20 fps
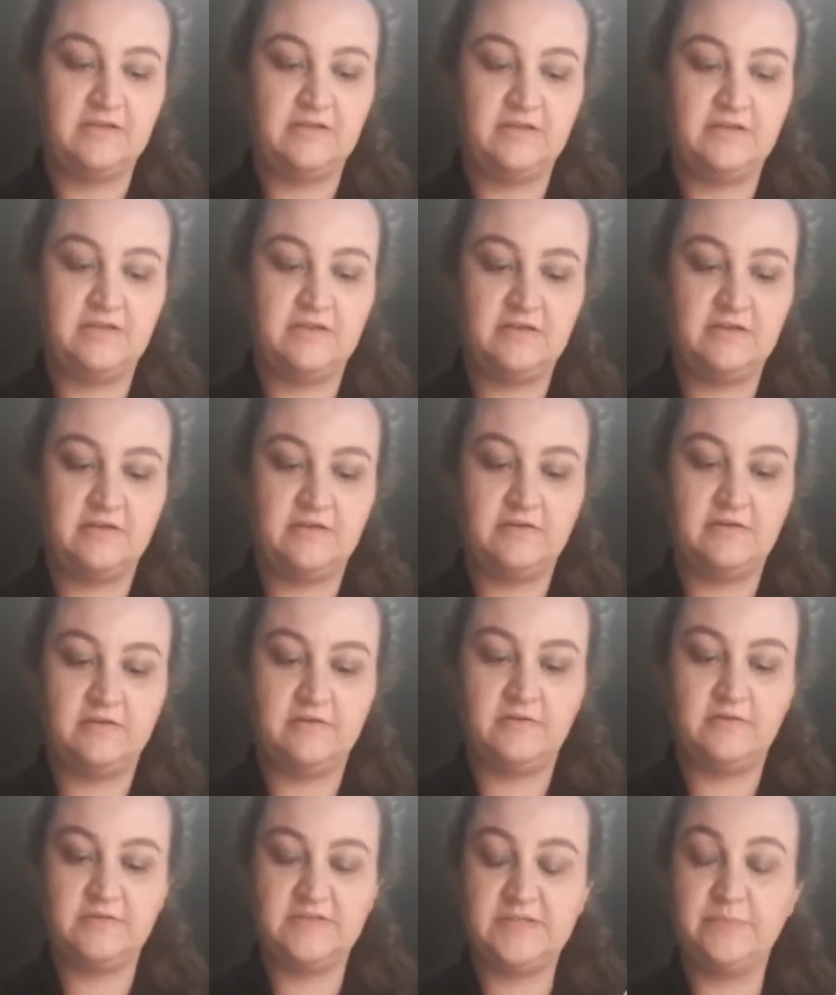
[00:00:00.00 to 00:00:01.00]

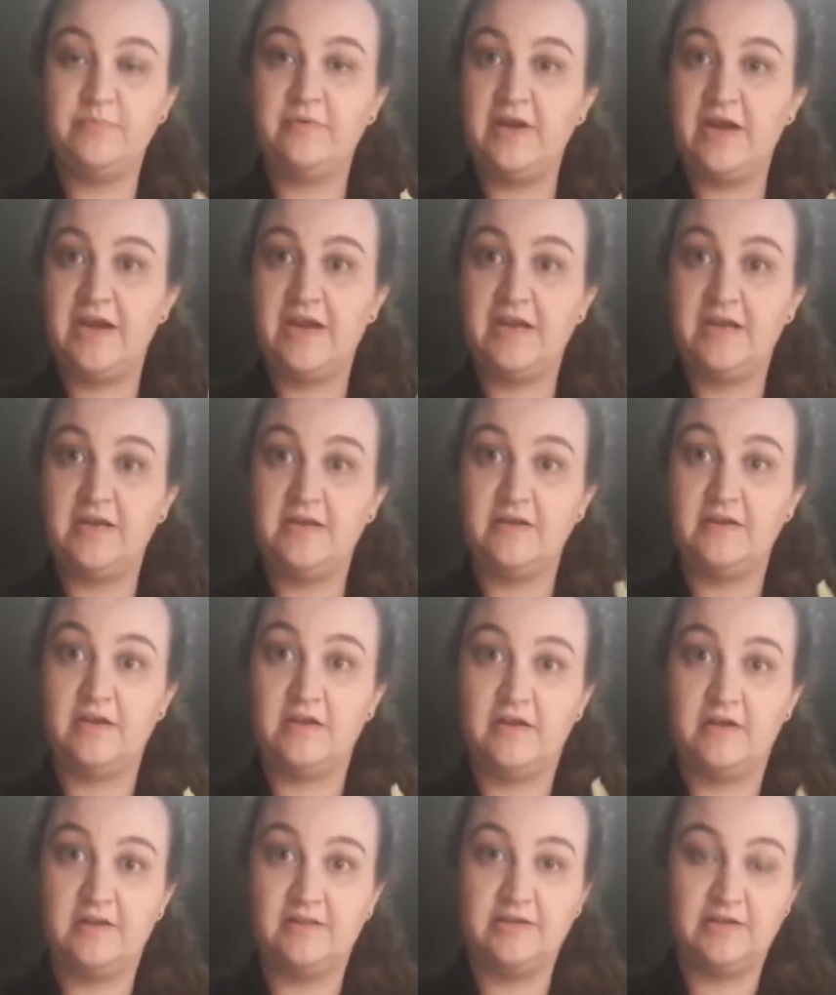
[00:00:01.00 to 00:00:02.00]
the spray
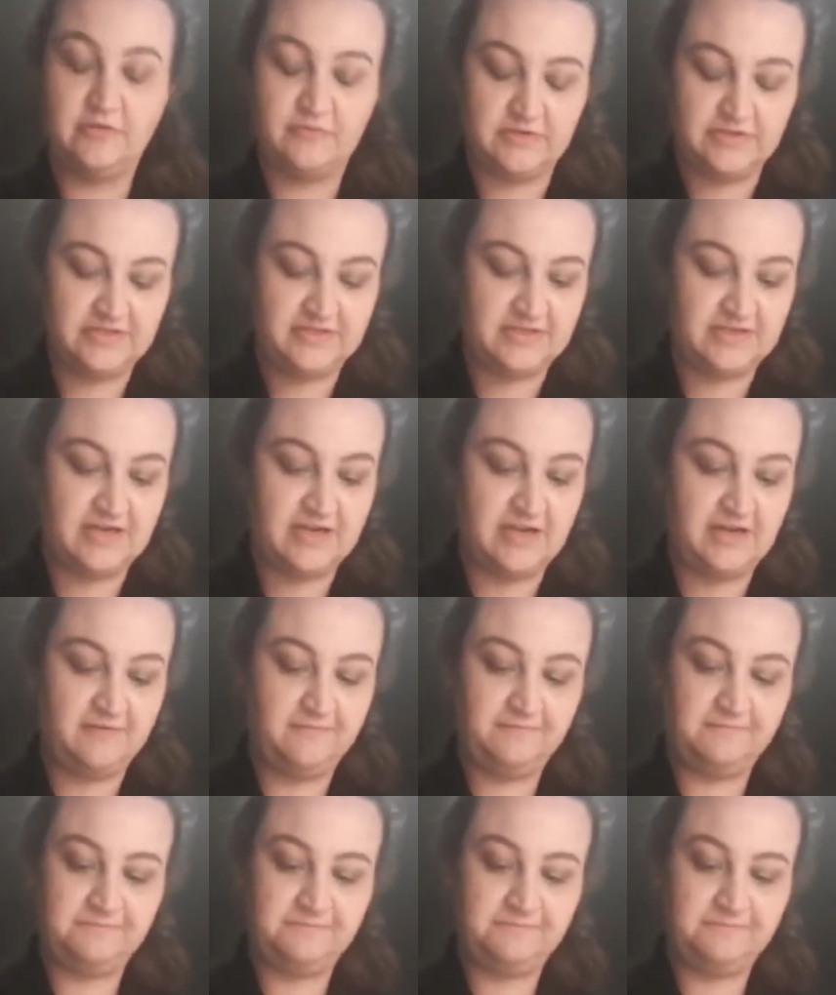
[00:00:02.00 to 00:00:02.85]
liquid today.